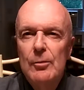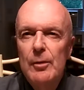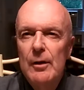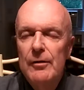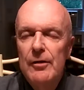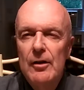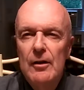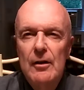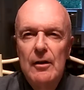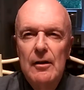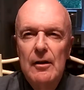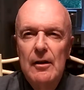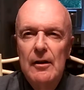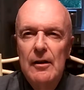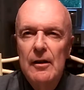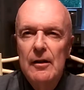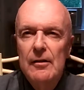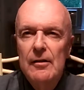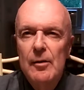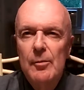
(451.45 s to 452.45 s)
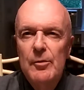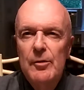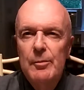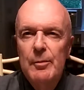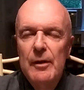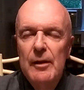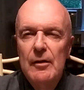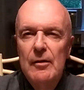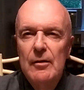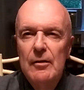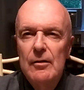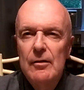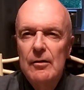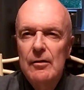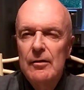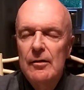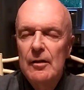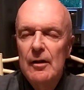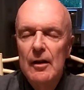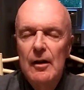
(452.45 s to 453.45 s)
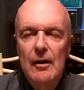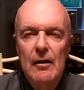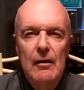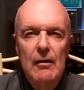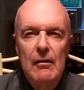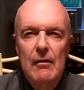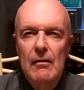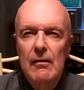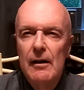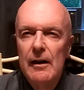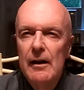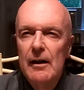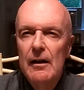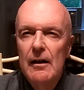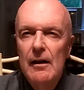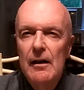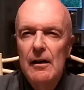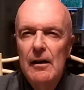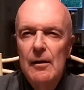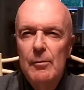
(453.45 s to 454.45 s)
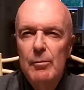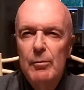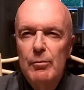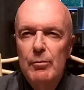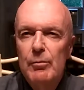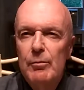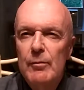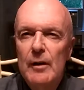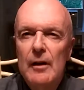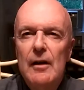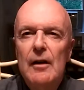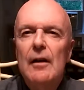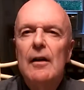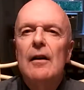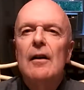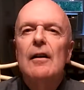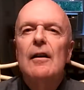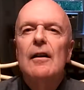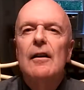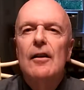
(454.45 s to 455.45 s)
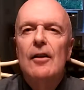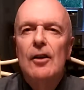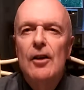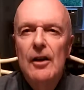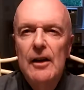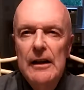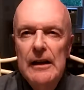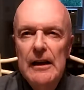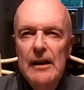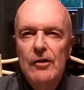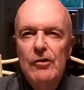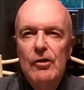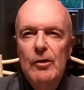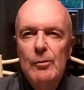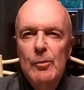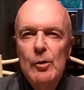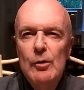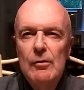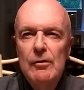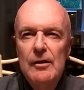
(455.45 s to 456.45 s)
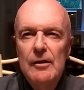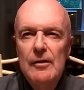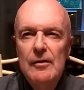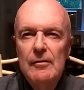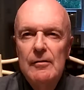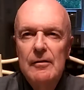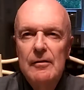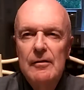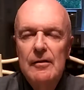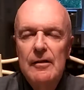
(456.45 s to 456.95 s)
If you can connect some speakers, crank it up. Gonna get you moving.